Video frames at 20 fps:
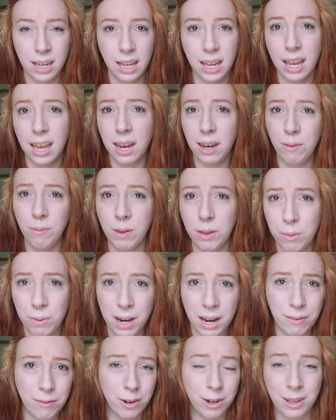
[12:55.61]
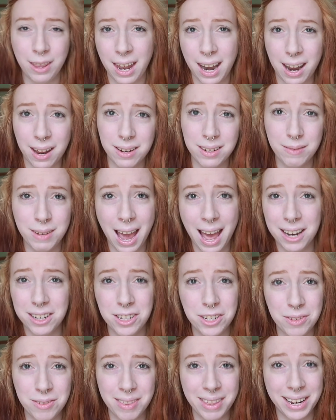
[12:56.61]
in with whatever that I
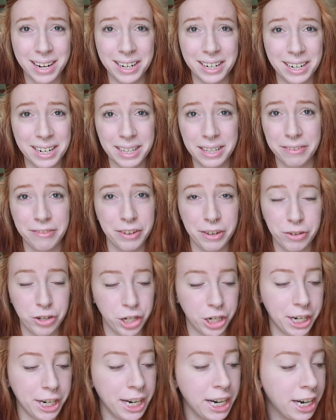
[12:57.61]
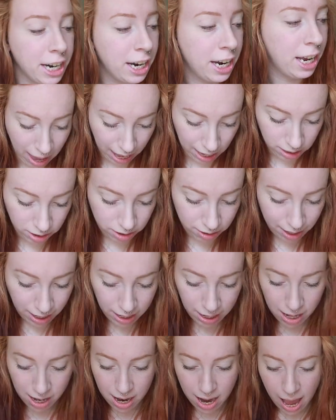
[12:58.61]
tattoo there in the future. Okay, so
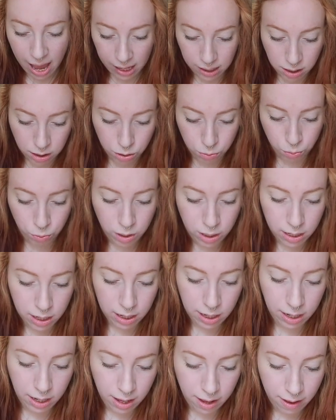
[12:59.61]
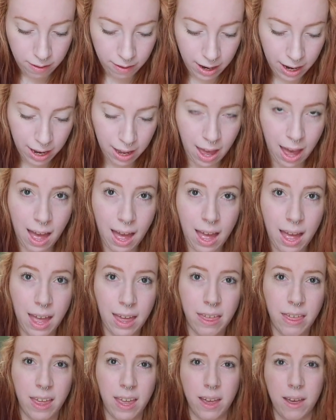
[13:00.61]
then the next one that I got, I
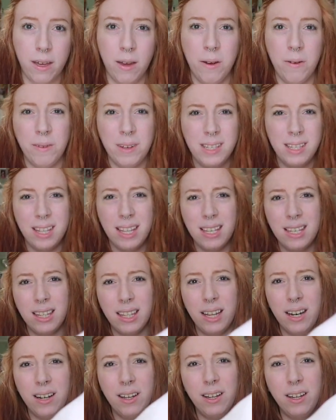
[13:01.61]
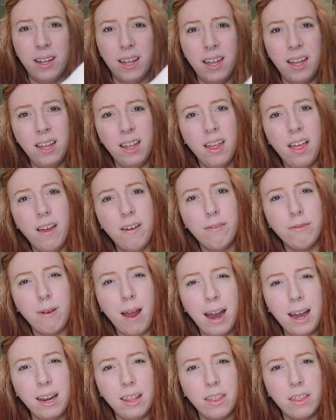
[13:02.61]
think, was this little
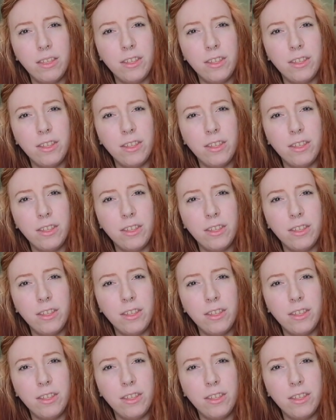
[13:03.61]
Friday the